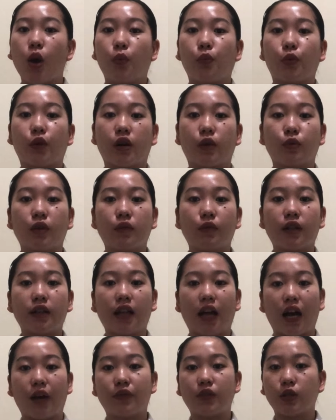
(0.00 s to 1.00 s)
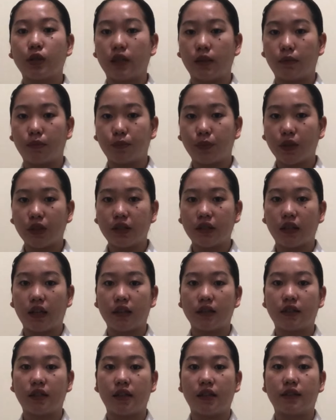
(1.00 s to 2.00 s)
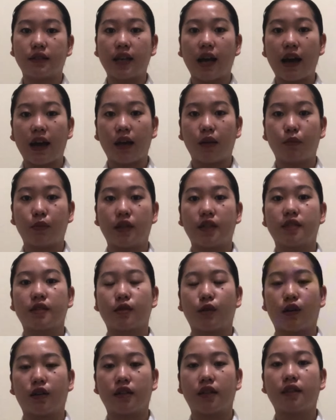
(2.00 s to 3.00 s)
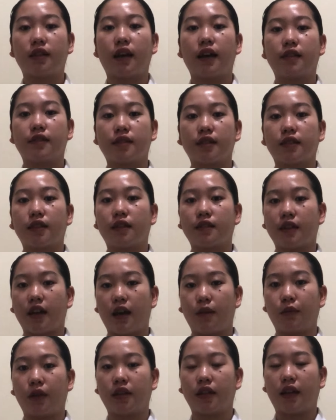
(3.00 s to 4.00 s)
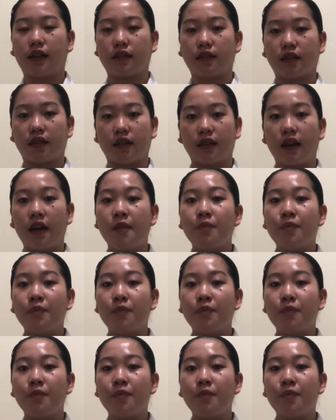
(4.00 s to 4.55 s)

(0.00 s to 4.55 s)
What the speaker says: where we will have to input the time it started until the time it ended,